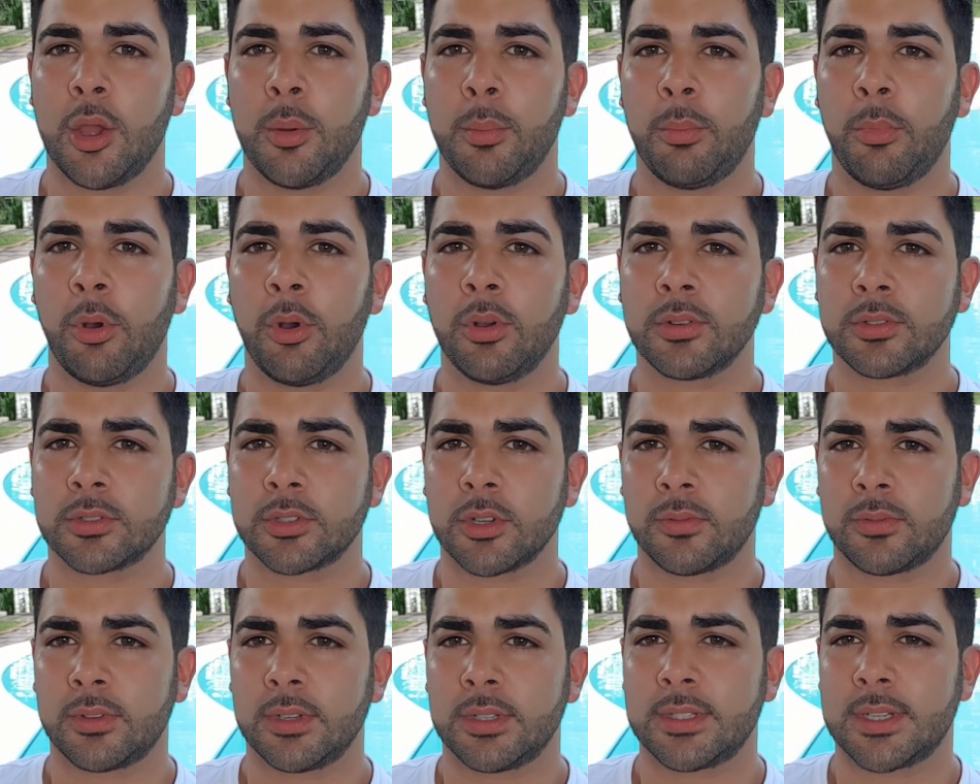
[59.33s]

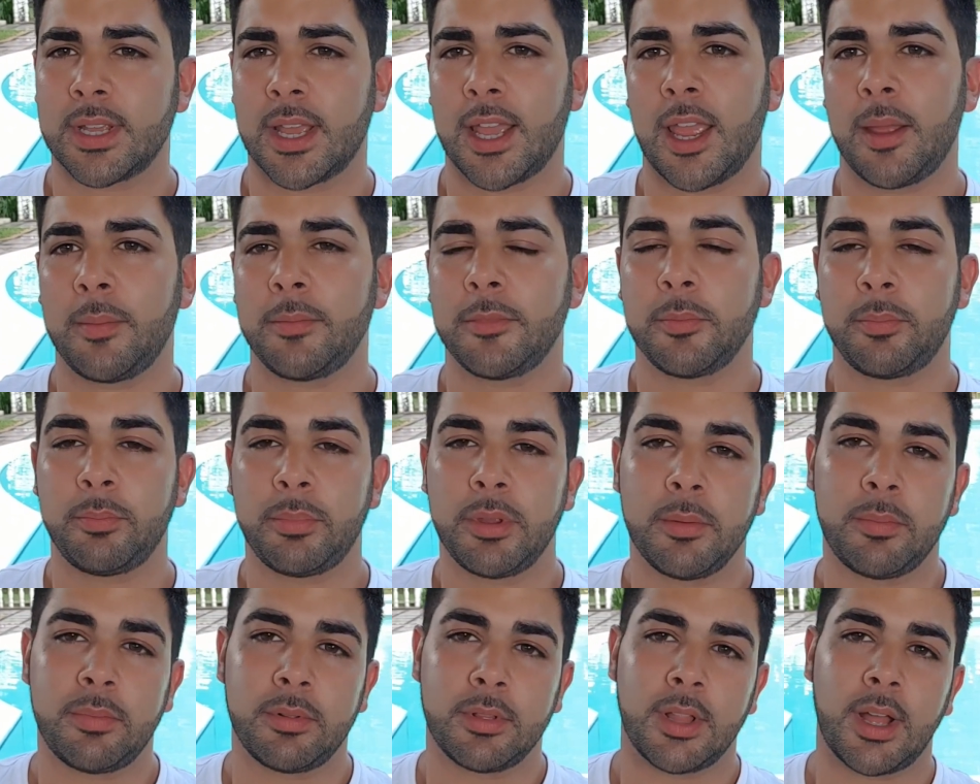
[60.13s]
most of the time the
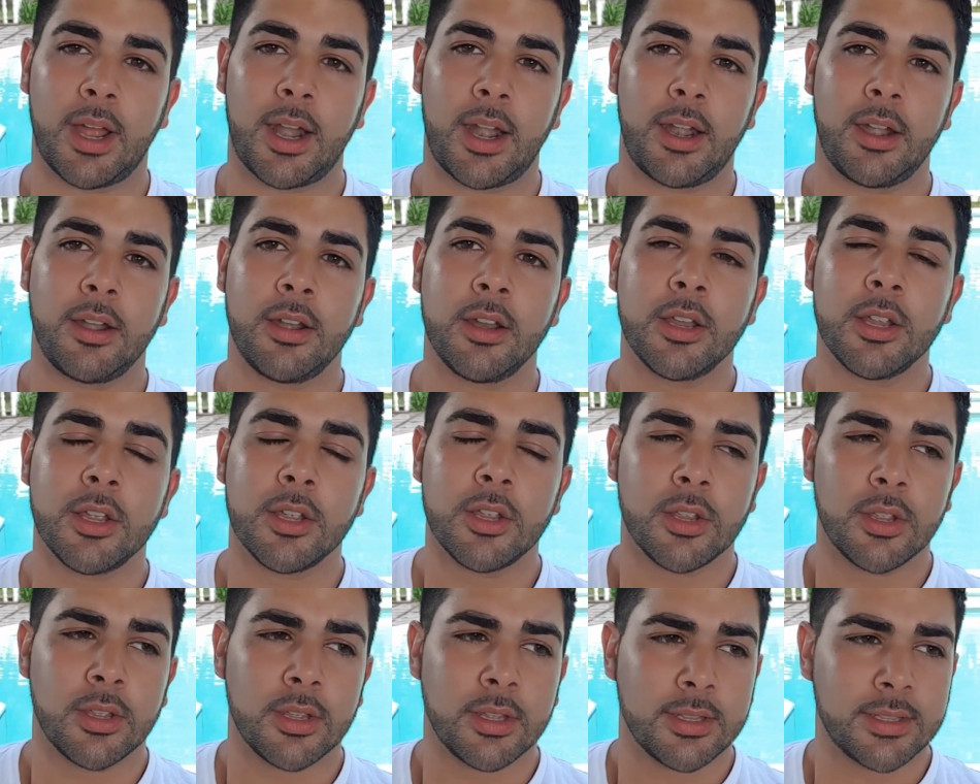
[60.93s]
people are
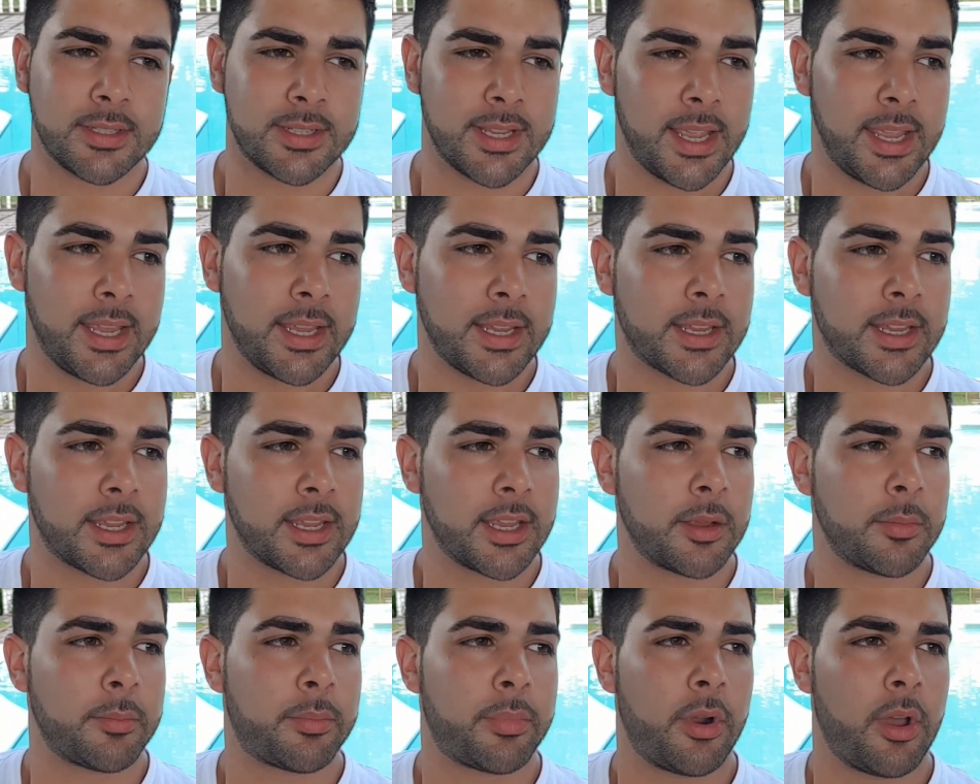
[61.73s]

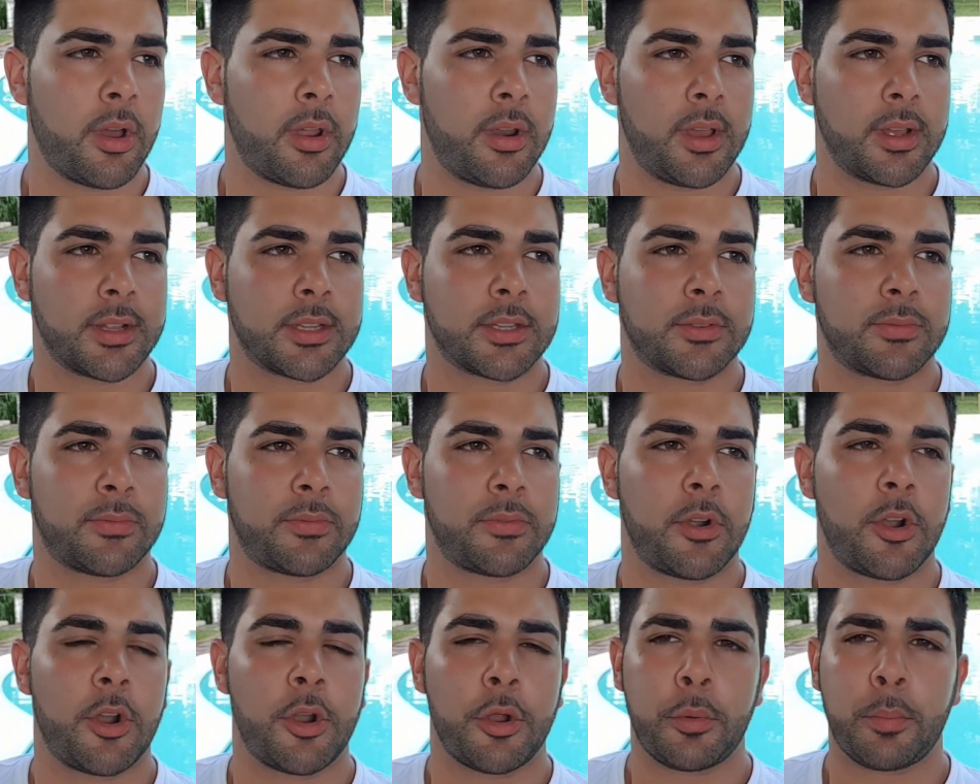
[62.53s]
taking products
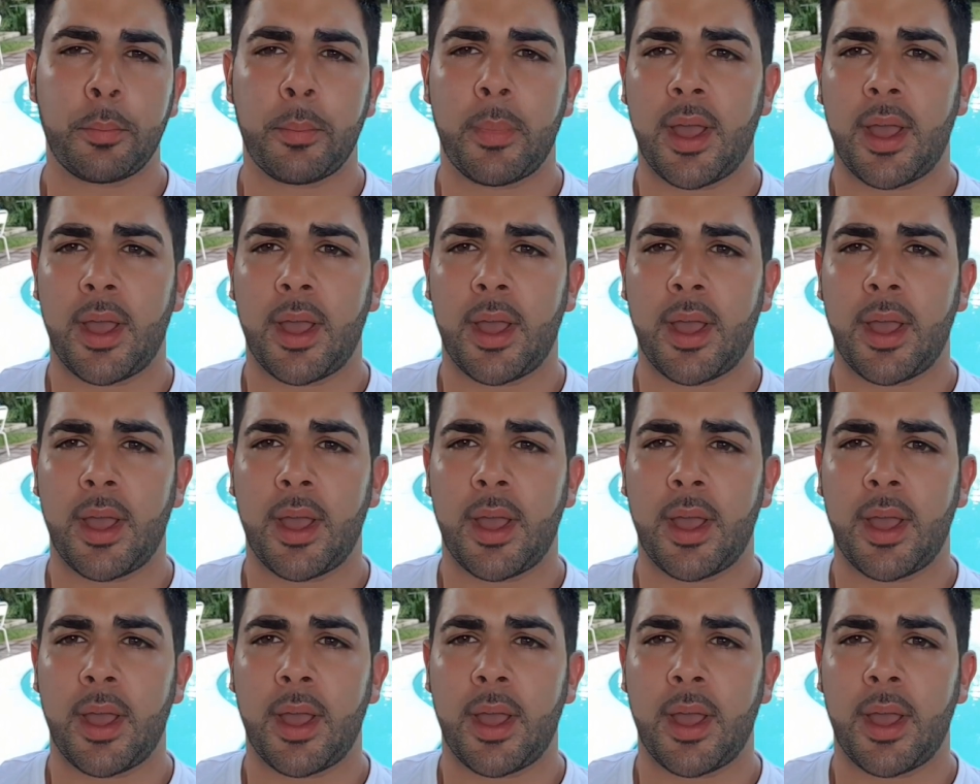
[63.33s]
from